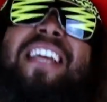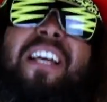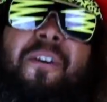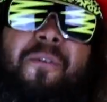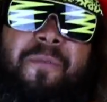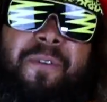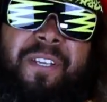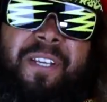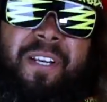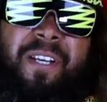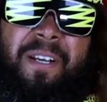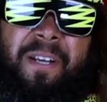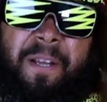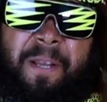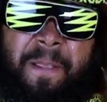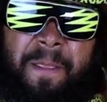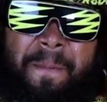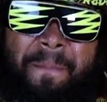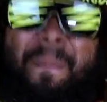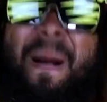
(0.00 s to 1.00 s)
tell you.
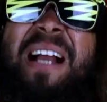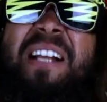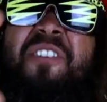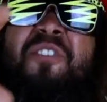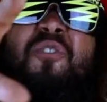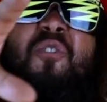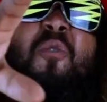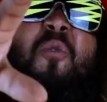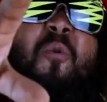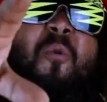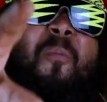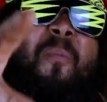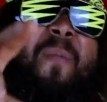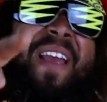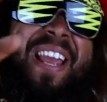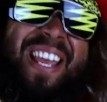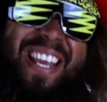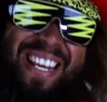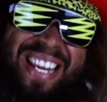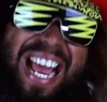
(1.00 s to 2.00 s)
Macho
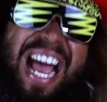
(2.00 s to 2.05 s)
Man,